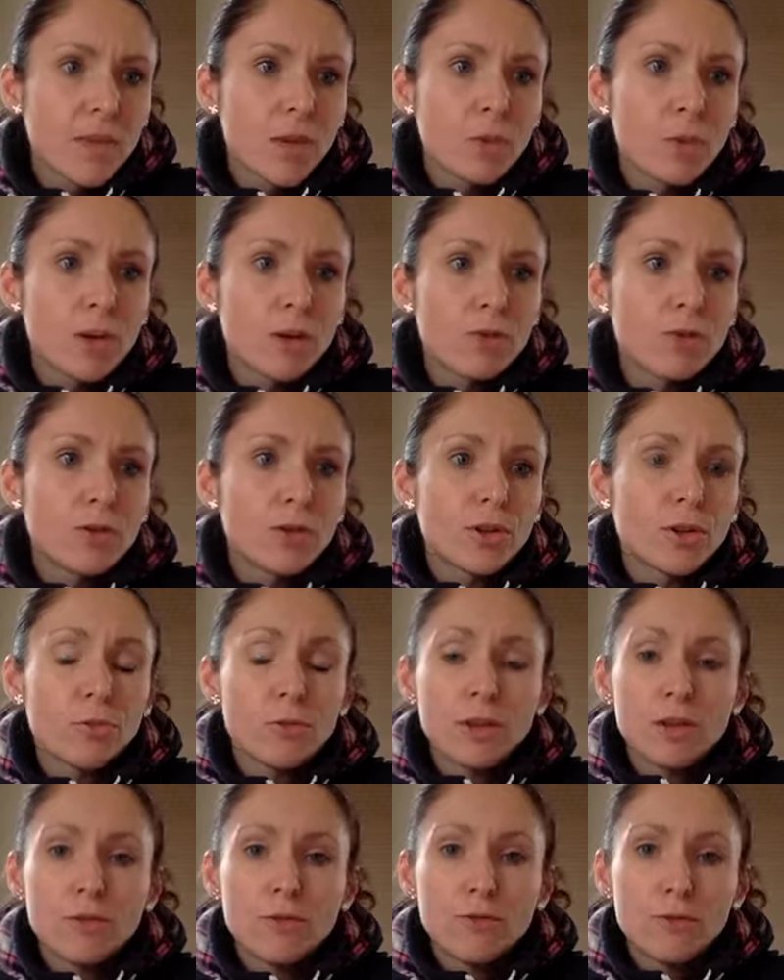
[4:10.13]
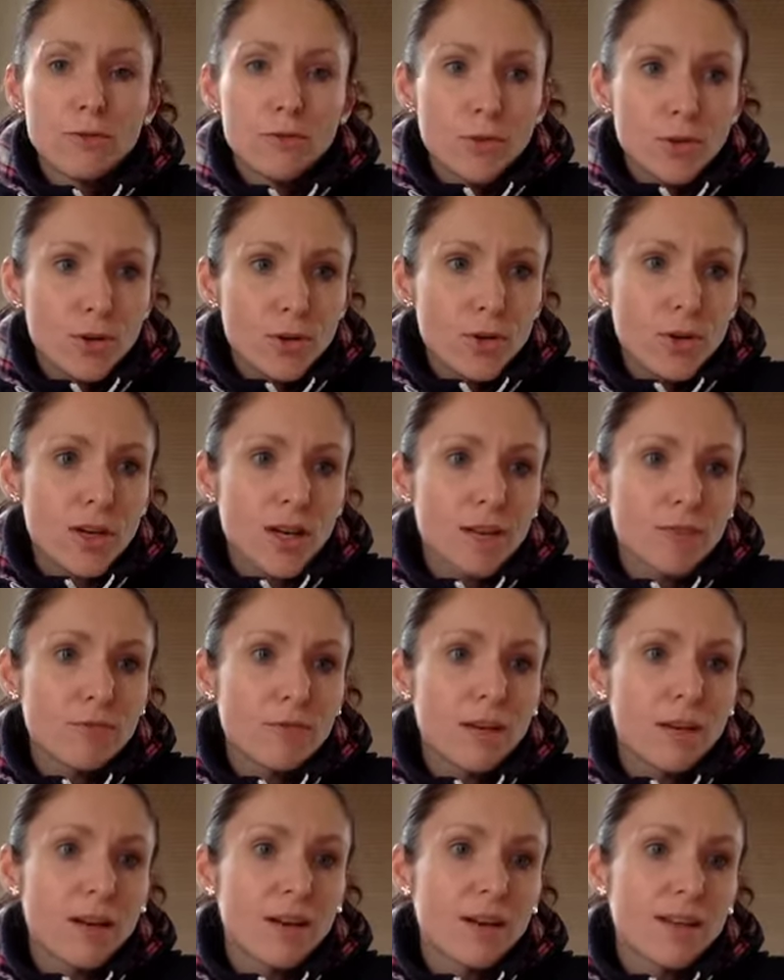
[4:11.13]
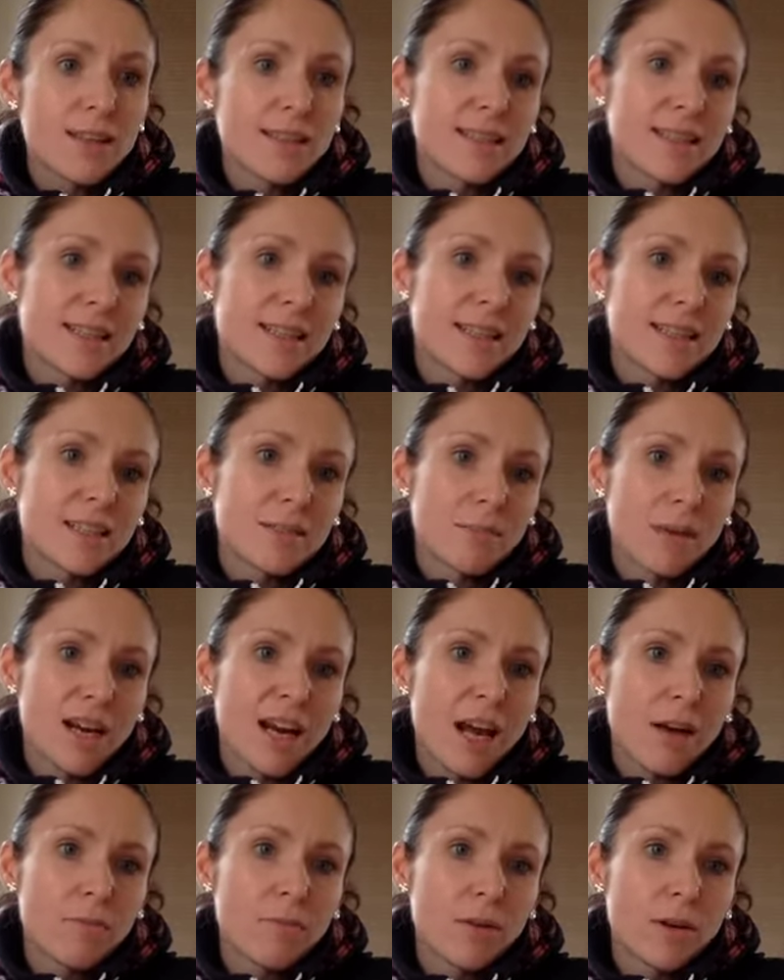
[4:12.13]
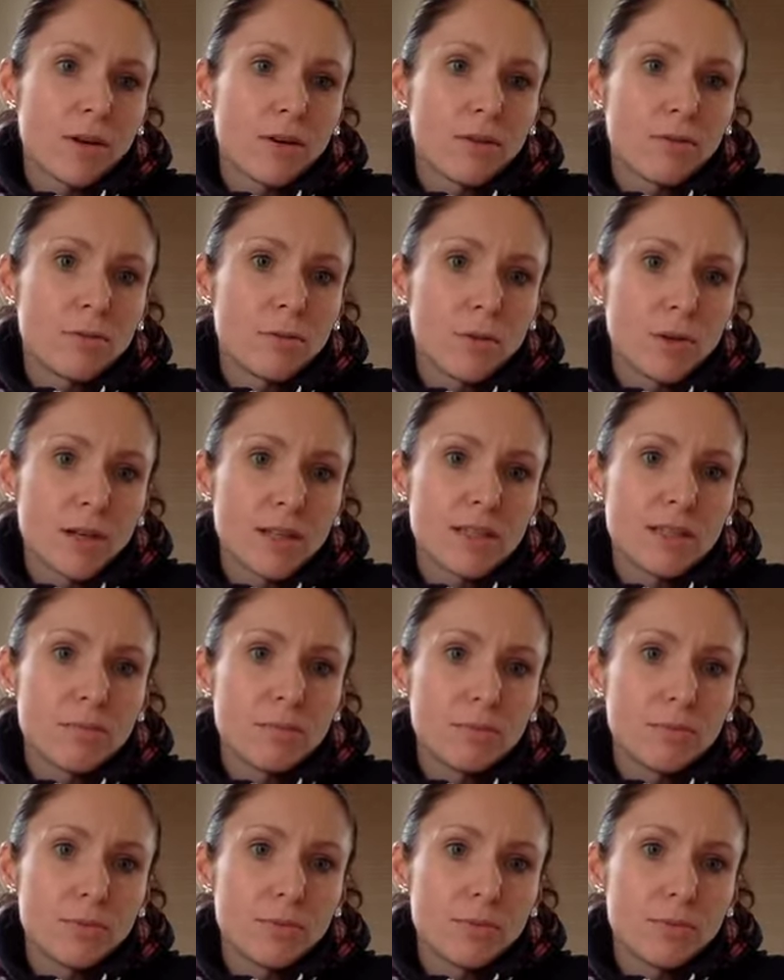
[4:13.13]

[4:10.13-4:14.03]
1434, recognise that texts are made up of words